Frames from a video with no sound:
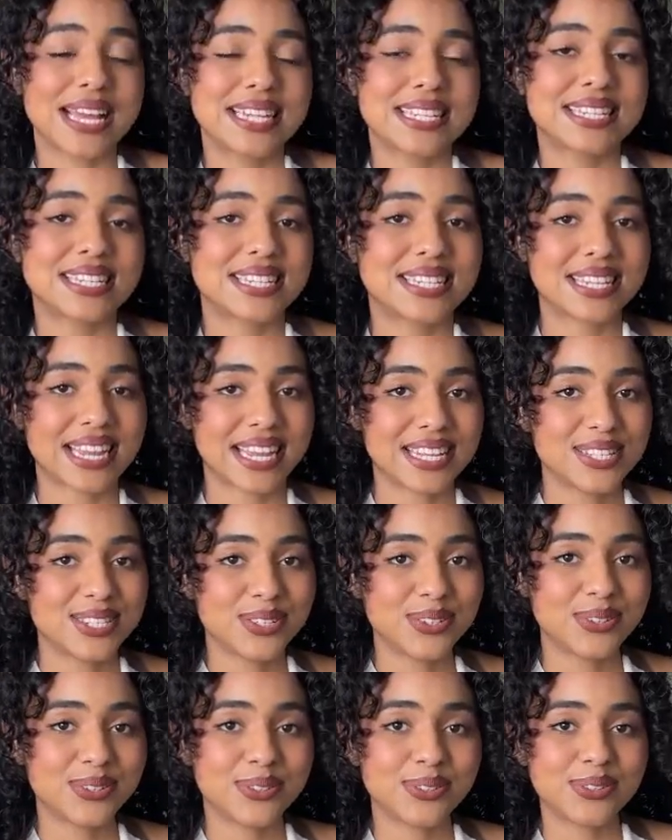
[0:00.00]
Stay
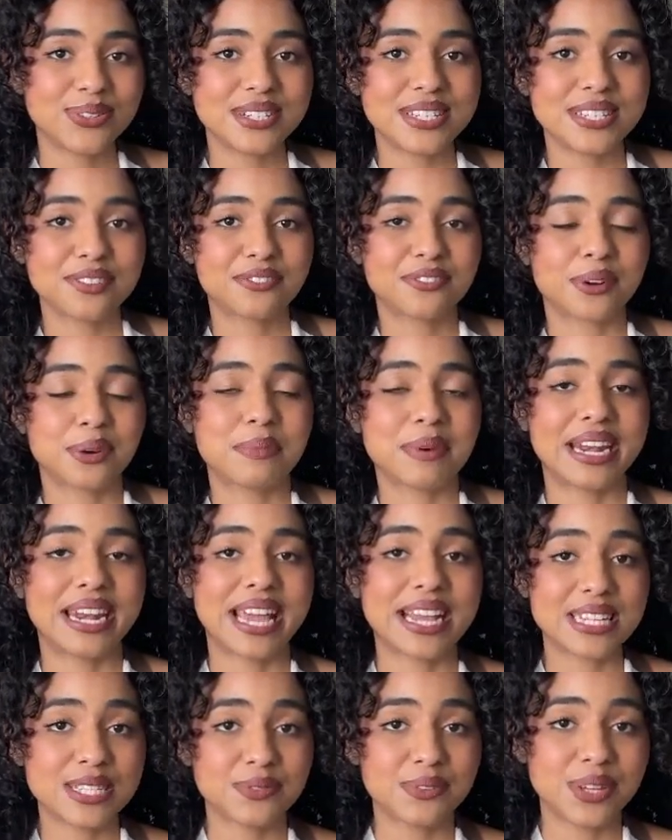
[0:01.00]
tuned for my
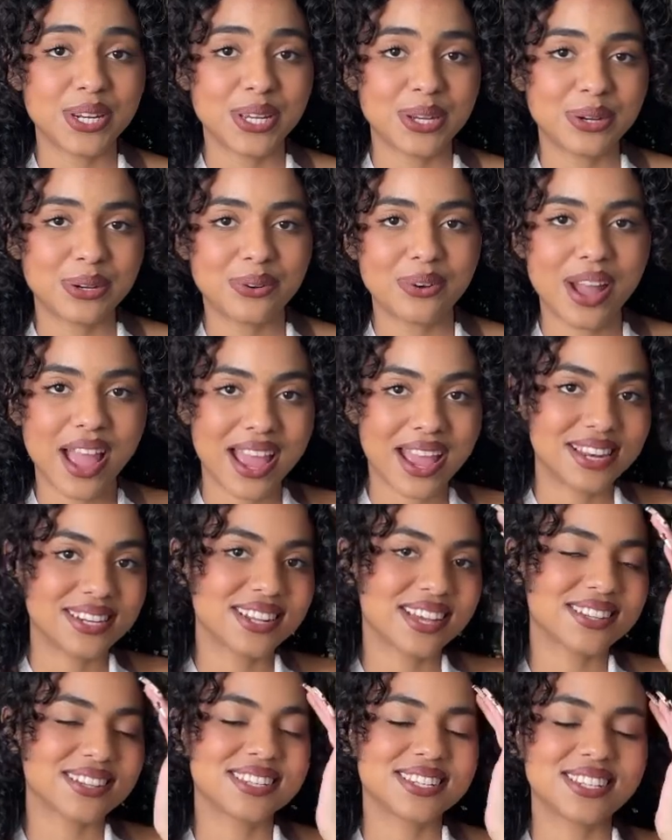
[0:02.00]
next video and
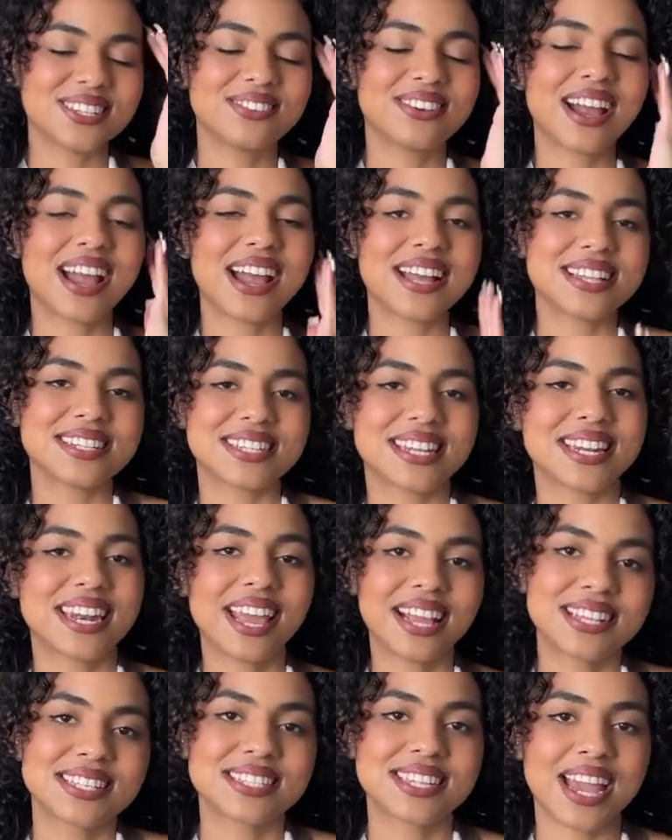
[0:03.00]
I'll see you guys
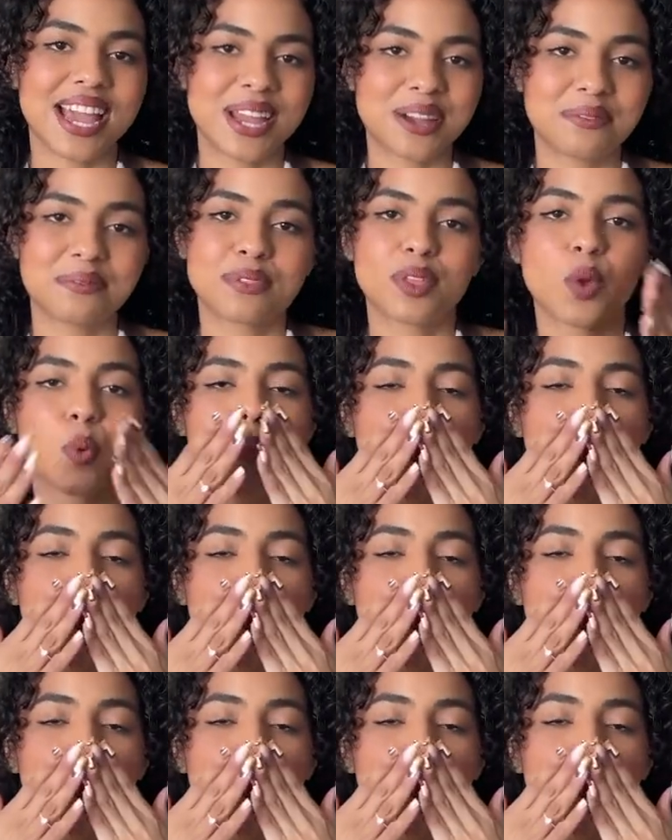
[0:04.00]
next time.